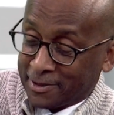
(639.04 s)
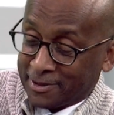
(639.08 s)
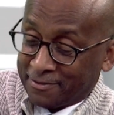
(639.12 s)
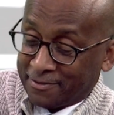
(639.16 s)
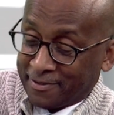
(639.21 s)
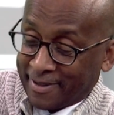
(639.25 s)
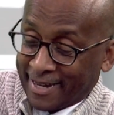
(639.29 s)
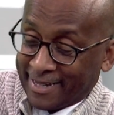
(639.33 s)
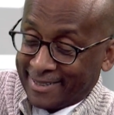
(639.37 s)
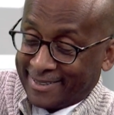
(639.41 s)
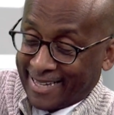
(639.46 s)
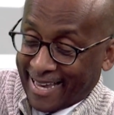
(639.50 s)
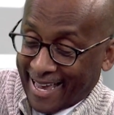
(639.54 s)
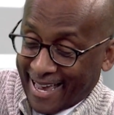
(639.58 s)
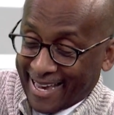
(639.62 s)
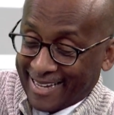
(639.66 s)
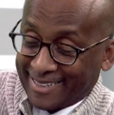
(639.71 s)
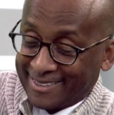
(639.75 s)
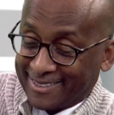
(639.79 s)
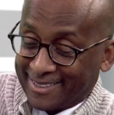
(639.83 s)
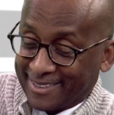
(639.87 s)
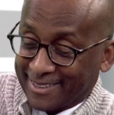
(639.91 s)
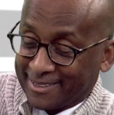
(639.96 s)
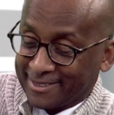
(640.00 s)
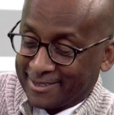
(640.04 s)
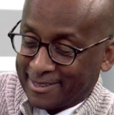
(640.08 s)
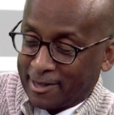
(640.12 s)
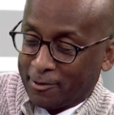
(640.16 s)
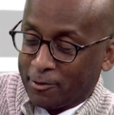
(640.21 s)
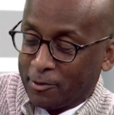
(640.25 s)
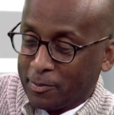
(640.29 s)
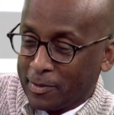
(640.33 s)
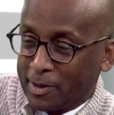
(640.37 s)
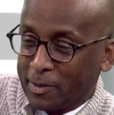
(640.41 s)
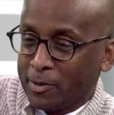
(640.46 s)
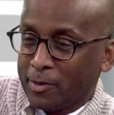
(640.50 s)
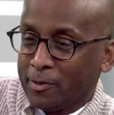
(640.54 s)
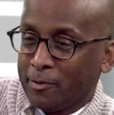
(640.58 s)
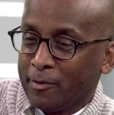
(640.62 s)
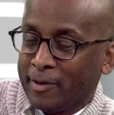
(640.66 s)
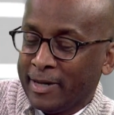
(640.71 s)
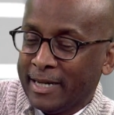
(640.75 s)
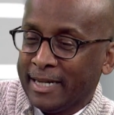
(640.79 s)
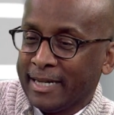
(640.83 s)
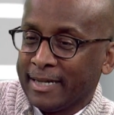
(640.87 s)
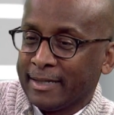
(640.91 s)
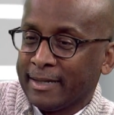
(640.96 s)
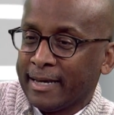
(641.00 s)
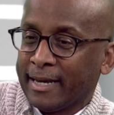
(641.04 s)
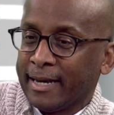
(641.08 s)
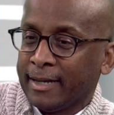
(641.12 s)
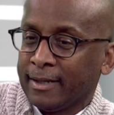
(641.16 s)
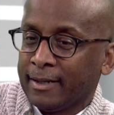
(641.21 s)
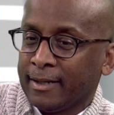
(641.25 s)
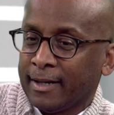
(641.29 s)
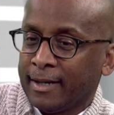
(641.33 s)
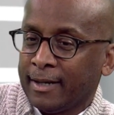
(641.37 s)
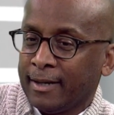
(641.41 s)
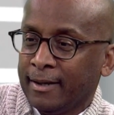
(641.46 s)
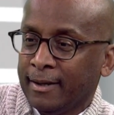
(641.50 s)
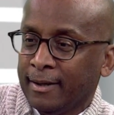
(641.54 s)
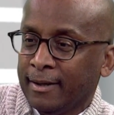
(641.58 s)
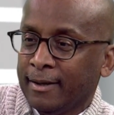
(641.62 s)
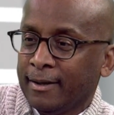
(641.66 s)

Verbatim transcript: fantastic because I remember reading that, and I